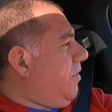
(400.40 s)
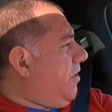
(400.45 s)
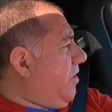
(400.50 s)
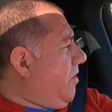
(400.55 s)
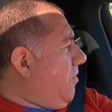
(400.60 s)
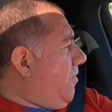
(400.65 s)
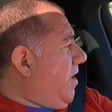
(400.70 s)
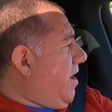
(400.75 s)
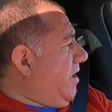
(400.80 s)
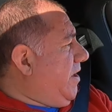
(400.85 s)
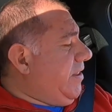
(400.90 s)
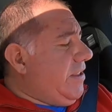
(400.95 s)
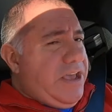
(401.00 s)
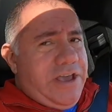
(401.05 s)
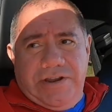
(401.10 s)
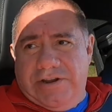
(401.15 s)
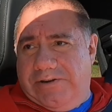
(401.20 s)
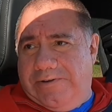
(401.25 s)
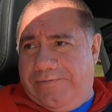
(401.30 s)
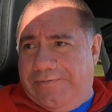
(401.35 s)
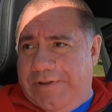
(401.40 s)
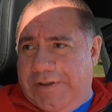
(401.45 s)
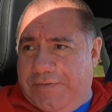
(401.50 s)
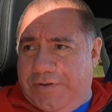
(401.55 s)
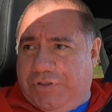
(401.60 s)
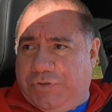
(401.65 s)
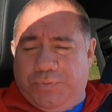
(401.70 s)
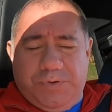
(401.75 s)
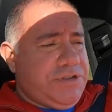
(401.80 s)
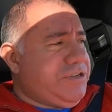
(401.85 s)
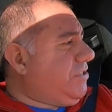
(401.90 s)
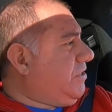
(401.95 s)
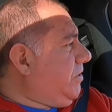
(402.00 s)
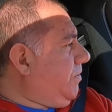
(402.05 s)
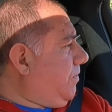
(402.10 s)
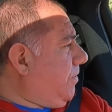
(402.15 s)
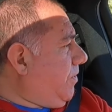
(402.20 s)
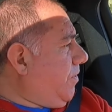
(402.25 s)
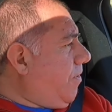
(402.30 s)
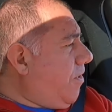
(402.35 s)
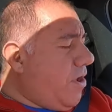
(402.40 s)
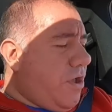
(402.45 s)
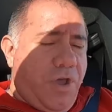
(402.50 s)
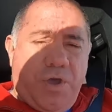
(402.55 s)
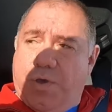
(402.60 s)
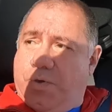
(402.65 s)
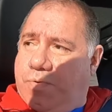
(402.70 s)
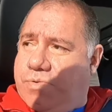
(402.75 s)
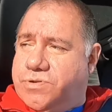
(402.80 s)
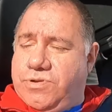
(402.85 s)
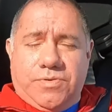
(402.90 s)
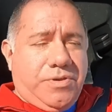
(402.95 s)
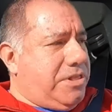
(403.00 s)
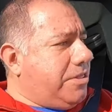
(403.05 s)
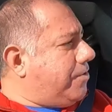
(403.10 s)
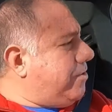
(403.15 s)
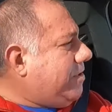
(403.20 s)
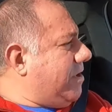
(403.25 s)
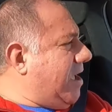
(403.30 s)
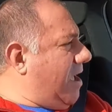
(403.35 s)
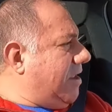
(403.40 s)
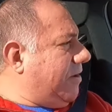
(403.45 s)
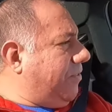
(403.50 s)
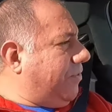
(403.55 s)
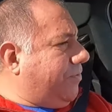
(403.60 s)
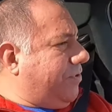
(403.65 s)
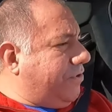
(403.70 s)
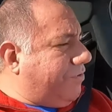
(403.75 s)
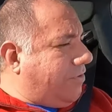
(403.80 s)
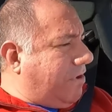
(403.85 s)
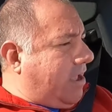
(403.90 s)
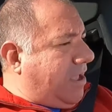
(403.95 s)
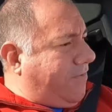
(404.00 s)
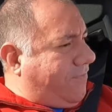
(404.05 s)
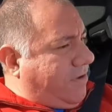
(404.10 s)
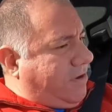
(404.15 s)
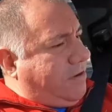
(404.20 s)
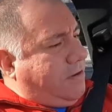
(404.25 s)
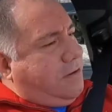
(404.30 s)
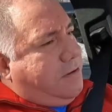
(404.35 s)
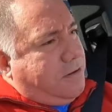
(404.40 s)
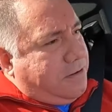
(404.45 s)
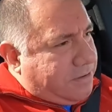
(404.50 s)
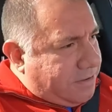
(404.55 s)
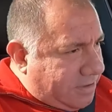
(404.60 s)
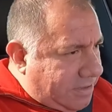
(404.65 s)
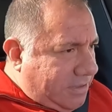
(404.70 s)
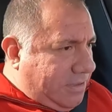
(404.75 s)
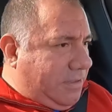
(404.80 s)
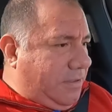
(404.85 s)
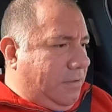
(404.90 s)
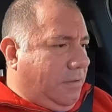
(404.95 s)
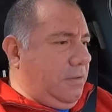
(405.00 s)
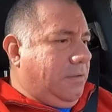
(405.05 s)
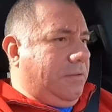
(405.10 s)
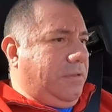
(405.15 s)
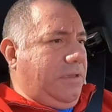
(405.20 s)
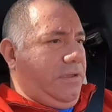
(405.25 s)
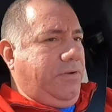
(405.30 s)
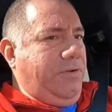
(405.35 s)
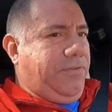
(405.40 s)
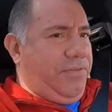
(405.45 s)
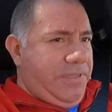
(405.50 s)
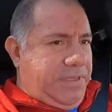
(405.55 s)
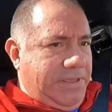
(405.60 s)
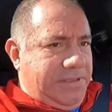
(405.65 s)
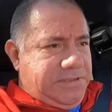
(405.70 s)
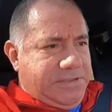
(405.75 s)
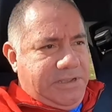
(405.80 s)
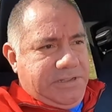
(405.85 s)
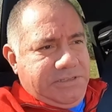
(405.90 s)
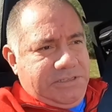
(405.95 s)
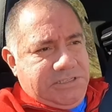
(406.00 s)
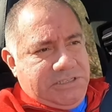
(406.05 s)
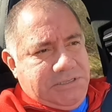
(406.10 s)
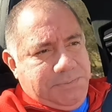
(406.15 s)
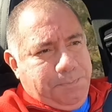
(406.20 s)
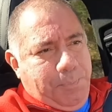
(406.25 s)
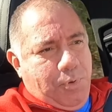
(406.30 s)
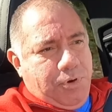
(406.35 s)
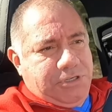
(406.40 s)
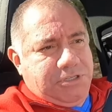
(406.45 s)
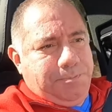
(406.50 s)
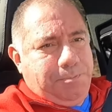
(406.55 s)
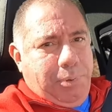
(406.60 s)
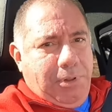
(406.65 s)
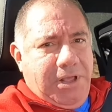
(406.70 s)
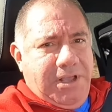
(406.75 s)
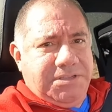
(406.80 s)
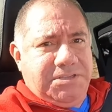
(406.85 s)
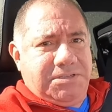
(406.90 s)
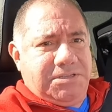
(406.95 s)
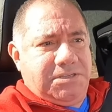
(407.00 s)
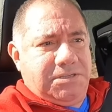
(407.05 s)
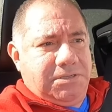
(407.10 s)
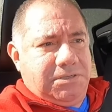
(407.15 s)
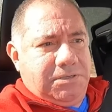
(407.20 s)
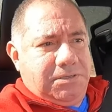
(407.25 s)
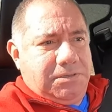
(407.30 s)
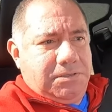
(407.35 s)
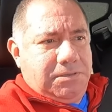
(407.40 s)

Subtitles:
we go, heading down our favorite twisty road. Do a little 9 and 3 driving. Everything's on Sports Plus.